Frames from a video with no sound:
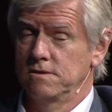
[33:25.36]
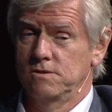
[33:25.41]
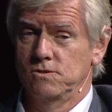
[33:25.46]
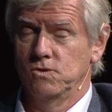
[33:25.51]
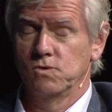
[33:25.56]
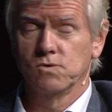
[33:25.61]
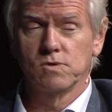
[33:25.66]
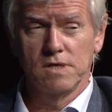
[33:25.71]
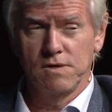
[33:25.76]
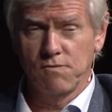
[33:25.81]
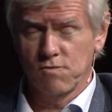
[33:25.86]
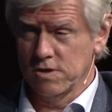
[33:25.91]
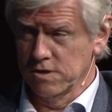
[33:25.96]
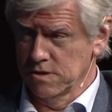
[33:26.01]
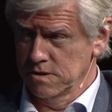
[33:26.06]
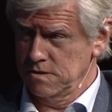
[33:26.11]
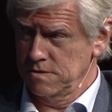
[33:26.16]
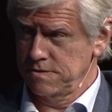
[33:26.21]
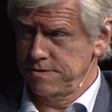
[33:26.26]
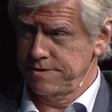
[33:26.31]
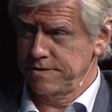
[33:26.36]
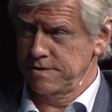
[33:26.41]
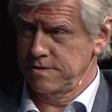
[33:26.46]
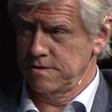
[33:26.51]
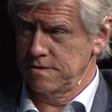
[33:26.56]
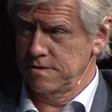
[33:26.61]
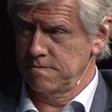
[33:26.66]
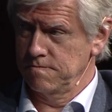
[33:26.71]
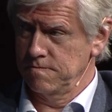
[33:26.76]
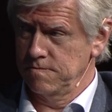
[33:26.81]
totally wrong.
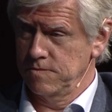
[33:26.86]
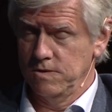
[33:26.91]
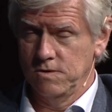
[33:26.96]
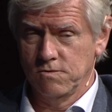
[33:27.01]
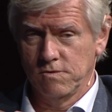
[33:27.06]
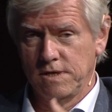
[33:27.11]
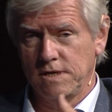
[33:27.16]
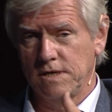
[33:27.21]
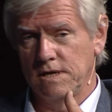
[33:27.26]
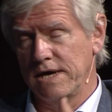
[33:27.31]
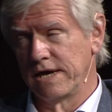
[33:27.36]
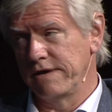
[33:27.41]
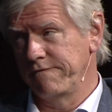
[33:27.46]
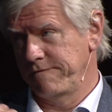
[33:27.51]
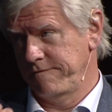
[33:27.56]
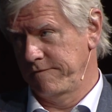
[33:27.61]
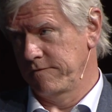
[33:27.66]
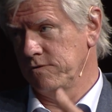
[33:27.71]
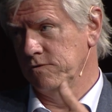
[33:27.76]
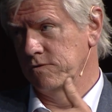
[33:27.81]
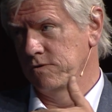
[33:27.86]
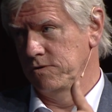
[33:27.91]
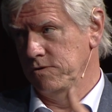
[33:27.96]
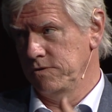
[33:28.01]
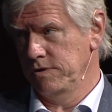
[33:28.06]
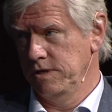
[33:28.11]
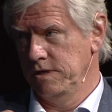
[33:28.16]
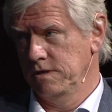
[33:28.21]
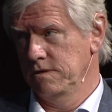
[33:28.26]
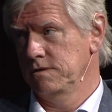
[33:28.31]
You're in a lifelong
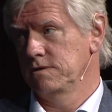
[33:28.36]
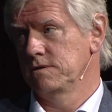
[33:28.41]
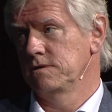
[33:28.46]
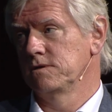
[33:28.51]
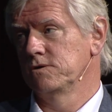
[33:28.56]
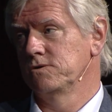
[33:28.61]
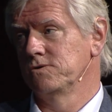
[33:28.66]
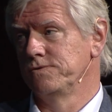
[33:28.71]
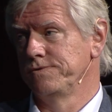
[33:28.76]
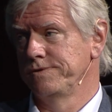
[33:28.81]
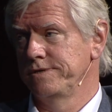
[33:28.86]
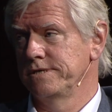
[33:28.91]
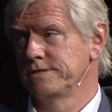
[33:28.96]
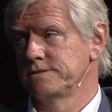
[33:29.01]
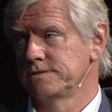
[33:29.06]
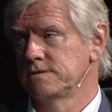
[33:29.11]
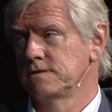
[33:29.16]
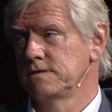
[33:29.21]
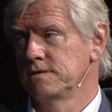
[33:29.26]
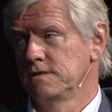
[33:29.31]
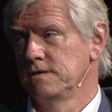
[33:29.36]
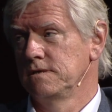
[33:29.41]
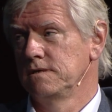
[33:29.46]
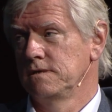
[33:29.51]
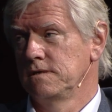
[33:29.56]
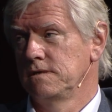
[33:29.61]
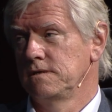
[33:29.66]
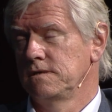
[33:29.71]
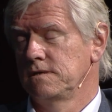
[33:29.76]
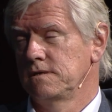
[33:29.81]
learning context.
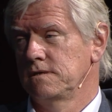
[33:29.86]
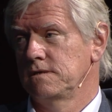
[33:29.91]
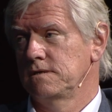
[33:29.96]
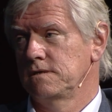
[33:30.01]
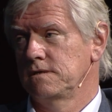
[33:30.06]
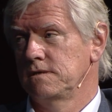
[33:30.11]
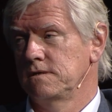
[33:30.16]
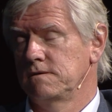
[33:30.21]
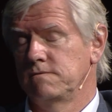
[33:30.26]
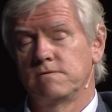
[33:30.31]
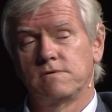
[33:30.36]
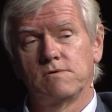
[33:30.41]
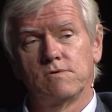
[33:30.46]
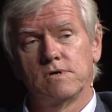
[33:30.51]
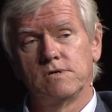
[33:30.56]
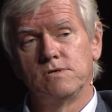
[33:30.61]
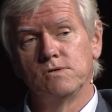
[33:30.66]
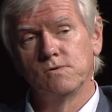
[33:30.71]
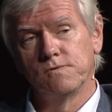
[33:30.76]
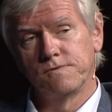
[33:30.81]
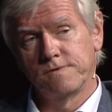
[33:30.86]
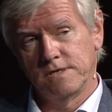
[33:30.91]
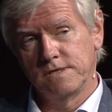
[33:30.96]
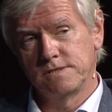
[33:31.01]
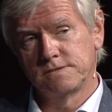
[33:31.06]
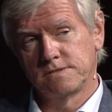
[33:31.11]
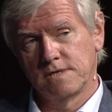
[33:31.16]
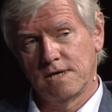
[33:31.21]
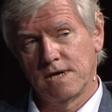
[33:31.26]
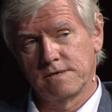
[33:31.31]
There are new
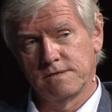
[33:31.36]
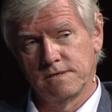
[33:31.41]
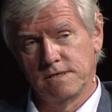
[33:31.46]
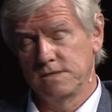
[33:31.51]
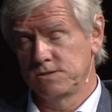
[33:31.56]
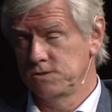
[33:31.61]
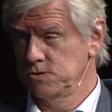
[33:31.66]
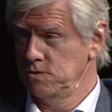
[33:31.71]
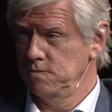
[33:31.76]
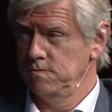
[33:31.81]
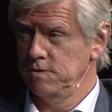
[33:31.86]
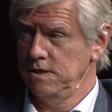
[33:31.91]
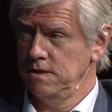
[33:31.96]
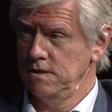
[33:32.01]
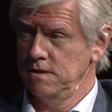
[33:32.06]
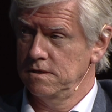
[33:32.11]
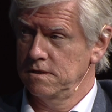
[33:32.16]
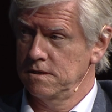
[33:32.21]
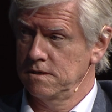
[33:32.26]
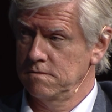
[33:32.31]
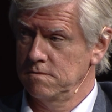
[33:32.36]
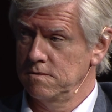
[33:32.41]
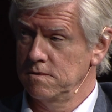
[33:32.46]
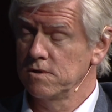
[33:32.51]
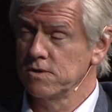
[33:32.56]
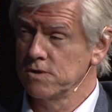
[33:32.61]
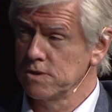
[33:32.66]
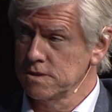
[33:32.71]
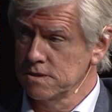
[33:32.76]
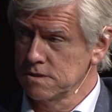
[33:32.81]
things that needs to be
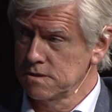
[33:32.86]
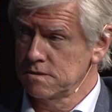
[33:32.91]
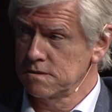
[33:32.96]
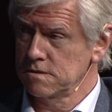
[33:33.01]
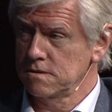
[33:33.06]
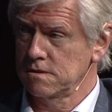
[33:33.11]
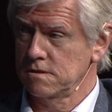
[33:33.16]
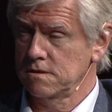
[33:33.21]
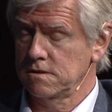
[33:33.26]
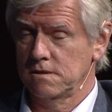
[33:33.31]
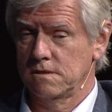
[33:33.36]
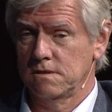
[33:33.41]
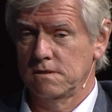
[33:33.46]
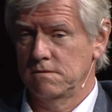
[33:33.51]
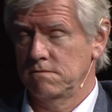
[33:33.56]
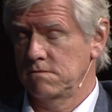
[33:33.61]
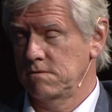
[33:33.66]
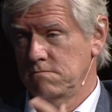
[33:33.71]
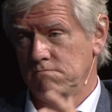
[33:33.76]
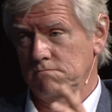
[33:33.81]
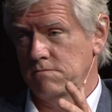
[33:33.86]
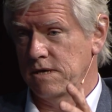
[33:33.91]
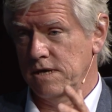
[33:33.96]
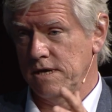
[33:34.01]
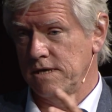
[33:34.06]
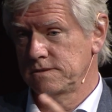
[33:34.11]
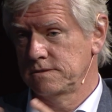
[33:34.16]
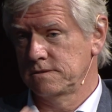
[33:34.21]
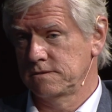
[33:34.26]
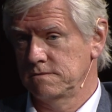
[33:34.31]
learned
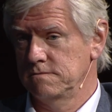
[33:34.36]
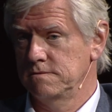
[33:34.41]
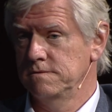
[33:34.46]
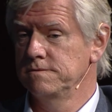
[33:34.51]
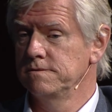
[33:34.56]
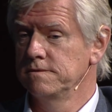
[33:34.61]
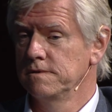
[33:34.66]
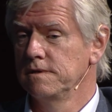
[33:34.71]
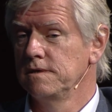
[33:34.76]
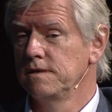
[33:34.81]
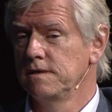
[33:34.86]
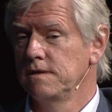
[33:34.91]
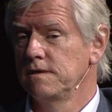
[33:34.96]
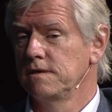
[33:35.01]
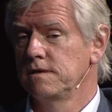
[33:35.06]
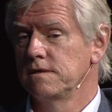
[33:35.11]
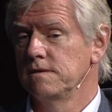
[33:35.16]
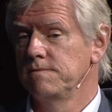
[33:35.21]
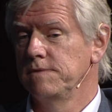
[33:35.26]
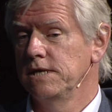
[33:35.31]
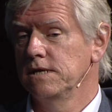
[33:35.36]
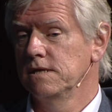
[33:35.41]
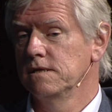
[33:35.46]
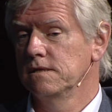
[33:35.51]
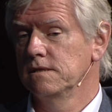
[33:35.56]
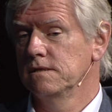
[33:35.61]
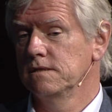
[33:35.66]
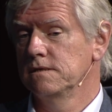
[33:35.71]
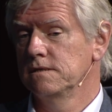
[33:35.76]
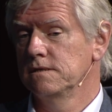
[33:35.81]
as the
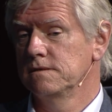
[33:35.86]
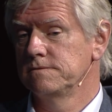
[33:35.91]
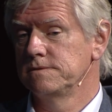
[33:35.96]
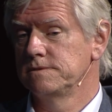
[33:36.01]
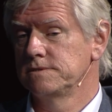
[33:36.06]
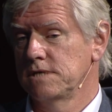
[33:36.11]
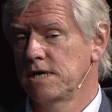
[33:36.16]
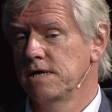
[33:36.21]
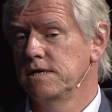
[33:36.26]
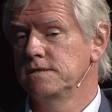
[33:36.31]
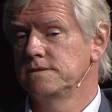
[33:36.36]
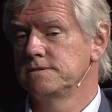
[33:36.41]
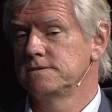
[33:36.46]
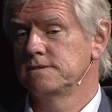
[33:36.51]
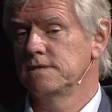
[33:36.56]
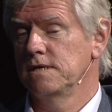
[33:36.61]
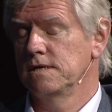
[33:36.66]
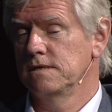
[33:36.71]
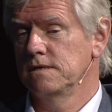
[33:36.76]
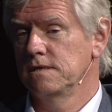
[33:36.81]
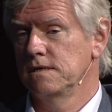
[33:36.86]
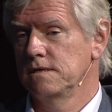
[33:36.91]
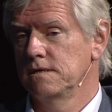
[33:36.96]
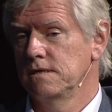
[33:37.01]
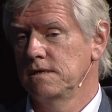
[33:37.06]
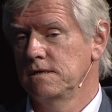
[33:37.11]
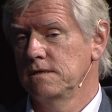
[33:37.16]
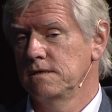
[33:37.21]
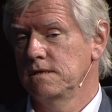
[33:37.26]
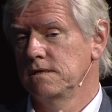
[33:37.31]
medical science
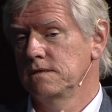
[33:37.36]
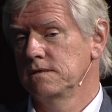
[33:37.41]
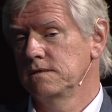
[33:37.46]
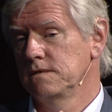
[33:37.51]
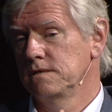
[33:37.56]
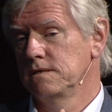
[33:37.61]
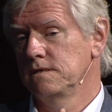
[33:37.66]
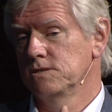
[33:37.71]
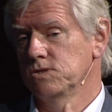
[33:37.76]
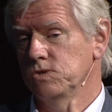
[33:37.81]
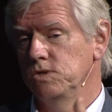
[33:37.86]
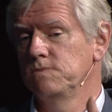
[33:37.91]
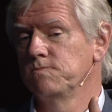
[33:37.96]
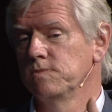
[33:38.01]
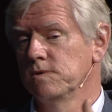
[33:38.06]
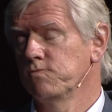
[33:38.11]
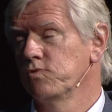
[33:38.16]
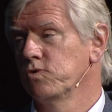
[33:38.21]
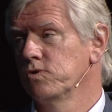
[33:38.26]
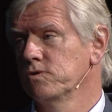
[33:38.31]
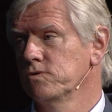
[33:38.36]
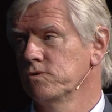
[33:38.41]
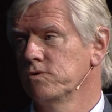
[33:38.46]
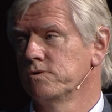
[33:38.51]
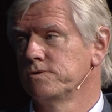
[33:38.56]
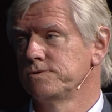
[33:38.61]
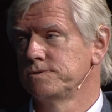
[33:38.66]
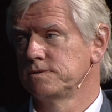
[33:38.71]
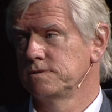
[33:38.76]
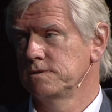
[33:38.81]
and treatment
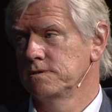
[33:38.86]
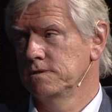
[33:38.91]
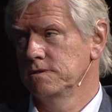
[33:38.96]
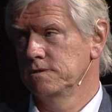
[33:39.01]
protocols